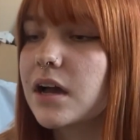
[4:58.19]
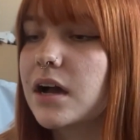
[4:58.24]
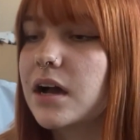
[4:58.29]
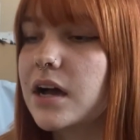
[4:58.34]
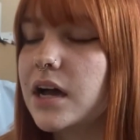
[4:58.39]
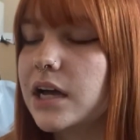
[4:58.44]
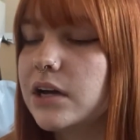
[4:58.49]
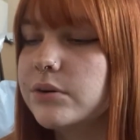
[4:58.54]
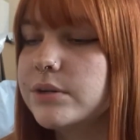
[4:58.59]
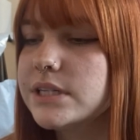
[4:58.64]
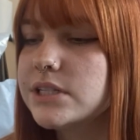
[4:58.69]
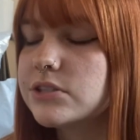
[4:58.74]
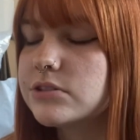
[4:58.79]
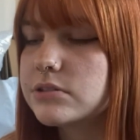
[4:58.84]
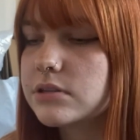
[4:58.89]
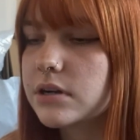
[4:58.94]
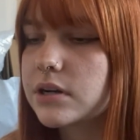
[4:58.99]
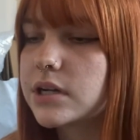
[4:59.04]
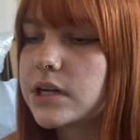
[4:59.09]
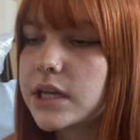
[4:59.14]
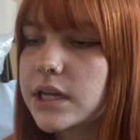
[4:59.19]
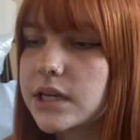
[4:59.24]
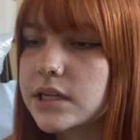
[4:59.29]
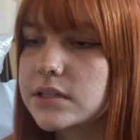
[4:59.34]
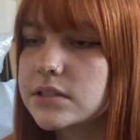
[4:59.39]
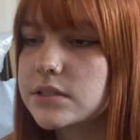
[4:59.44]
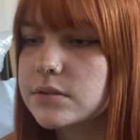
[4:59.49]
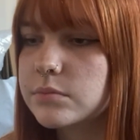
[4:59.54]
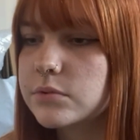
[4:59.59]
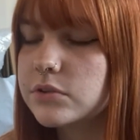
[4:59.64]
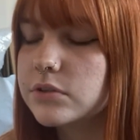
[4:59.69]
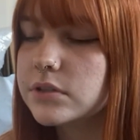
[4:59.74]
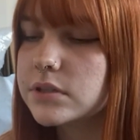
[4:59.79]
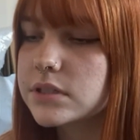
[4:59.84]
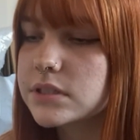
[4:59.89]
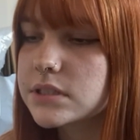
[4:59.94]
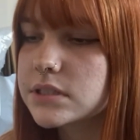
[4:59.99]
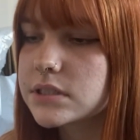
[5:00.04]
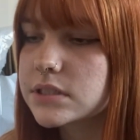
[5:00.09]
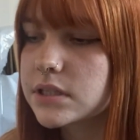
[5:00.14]
I always struggle to get into
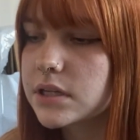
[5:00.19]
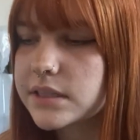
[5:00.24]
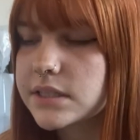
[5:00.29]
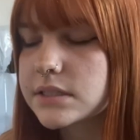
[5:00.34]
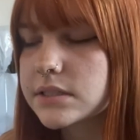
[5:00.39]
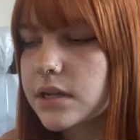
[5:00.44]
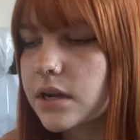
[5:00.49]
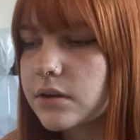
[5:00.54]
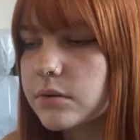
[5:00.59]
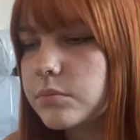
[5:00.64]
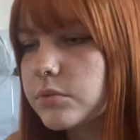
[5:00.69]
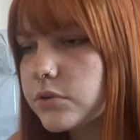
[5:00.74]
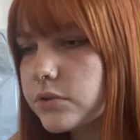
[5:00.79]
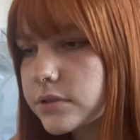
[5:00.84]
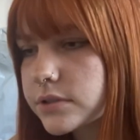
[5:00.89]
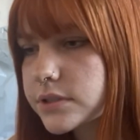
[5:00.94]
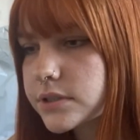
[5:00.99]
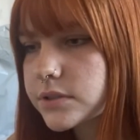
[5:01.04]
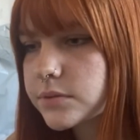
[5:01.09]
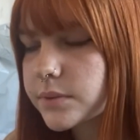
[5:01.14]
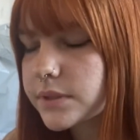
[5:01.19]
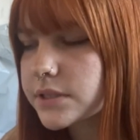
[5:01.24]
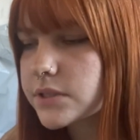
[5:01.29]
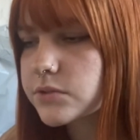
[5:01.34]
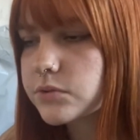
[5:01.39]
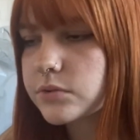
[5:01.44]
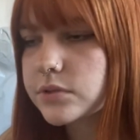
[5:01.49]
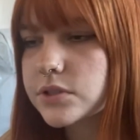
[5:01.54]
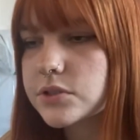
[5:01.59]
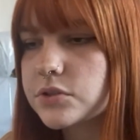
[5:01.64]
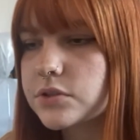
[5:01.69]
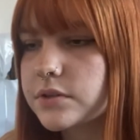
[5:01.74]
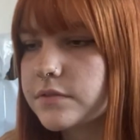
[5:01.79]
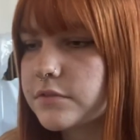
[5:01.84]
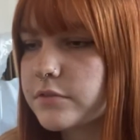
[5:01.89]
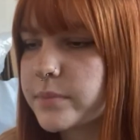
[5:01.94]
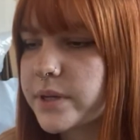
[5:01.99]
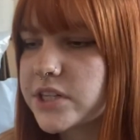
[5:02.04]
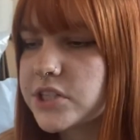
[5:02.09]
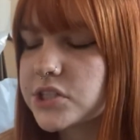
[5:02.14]
books, the starter books, when there's all this new
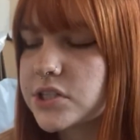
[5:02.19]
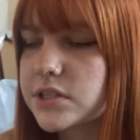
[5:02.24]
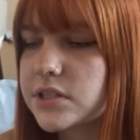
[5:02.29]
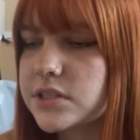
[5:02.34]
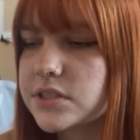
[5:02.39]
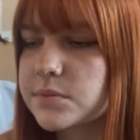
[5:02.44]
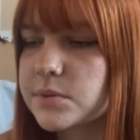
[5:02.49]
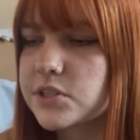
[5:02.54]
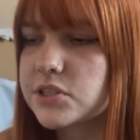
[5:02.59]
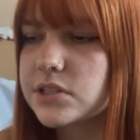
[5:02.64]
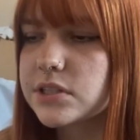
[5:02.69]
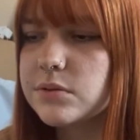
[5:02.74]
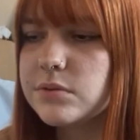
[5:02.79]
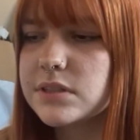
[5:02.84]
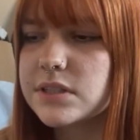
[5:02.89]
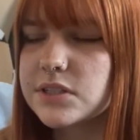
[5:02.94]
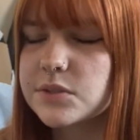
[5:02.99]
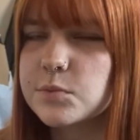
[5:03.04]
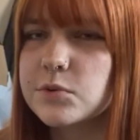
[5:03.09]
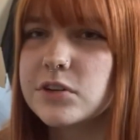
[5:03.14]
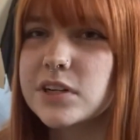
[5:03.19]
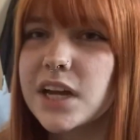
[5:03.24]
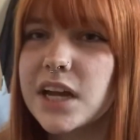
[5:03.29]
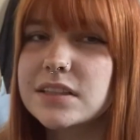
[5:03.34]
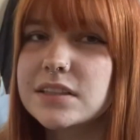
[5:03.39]
information, especially with this book.